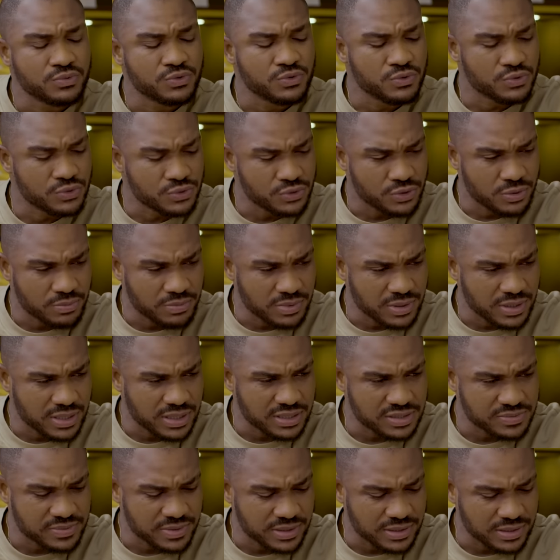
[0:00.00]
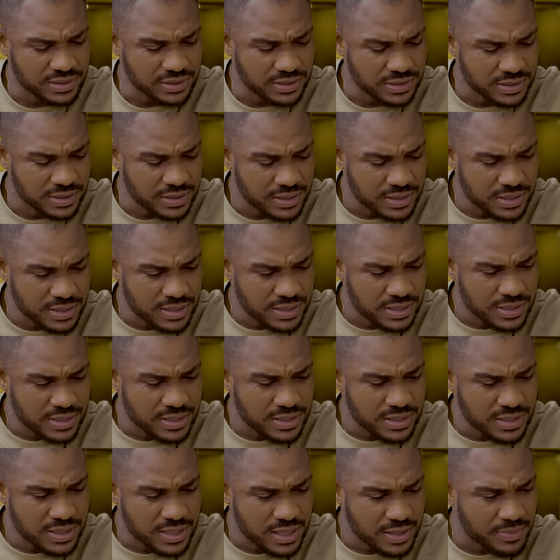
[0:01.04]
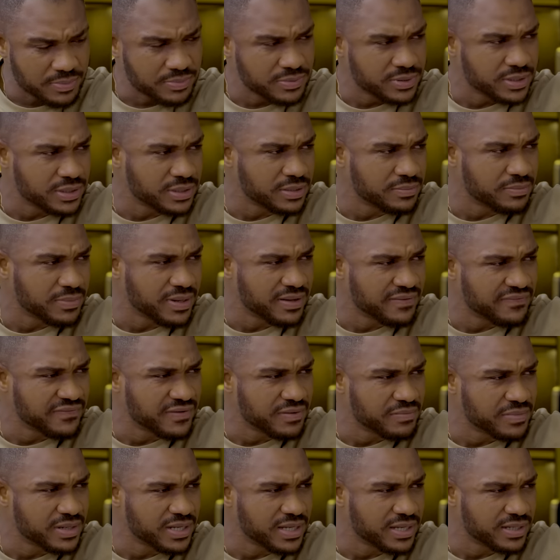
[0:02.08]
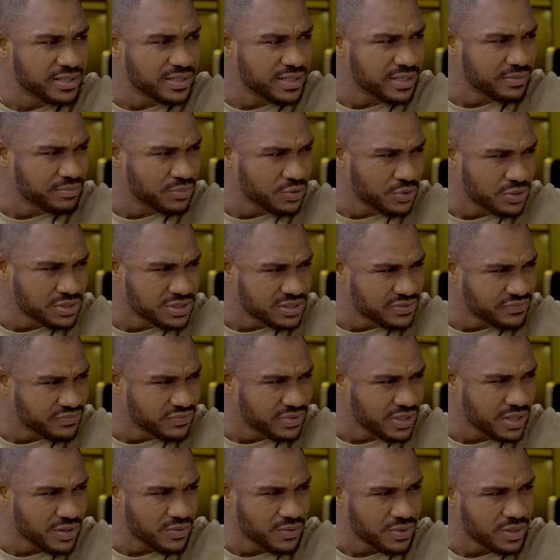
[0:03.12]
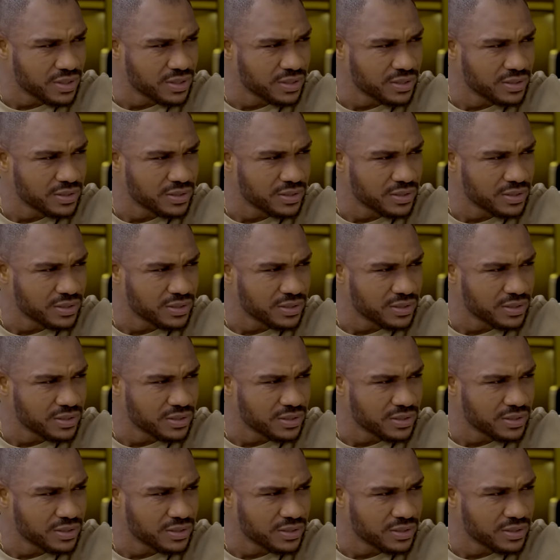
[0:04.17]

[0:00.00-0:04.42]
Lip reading: So something has been happening in my family and I'm not even aware.